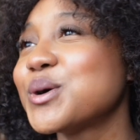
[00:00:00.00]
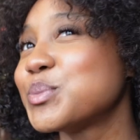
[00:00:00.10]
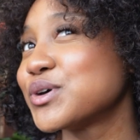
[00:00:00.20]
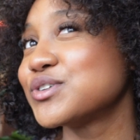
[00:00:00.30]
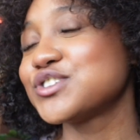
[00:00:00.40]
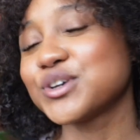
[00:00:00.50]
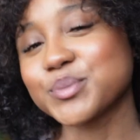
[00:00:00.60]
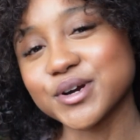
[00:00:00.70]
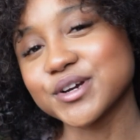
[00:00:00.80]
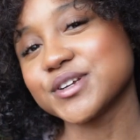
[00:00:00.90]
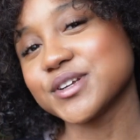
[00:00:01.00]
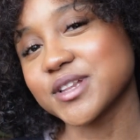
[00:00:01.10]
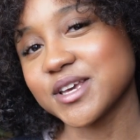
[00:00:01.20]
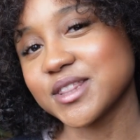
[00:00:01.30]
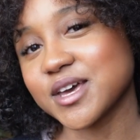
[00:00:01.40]
approach your partner
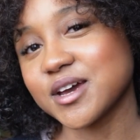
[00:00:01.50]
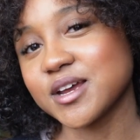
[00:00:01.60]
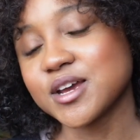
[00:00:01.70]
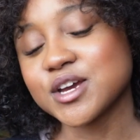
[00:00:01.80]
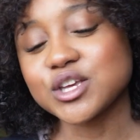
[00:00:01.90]
like that.